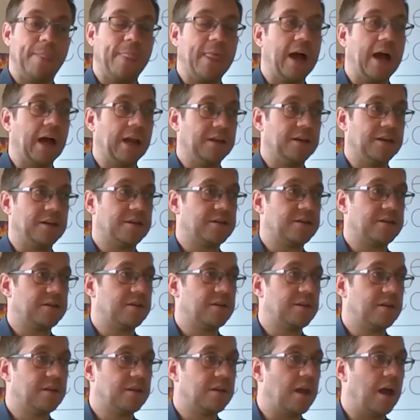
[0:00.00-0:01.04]
and
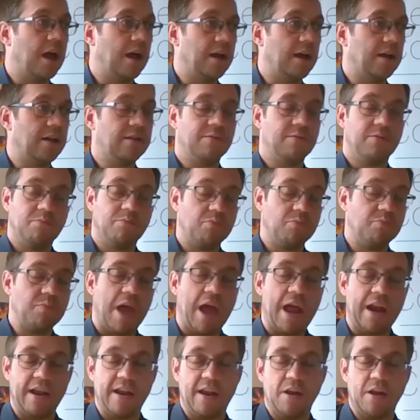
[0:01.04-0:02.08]

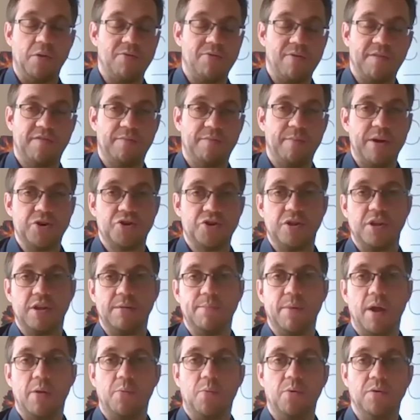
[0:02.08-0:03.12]
any other information that you
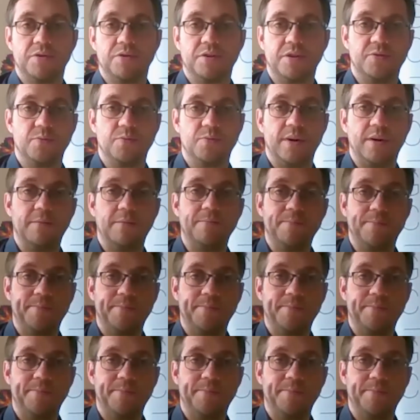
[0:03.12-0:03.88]
might want as well.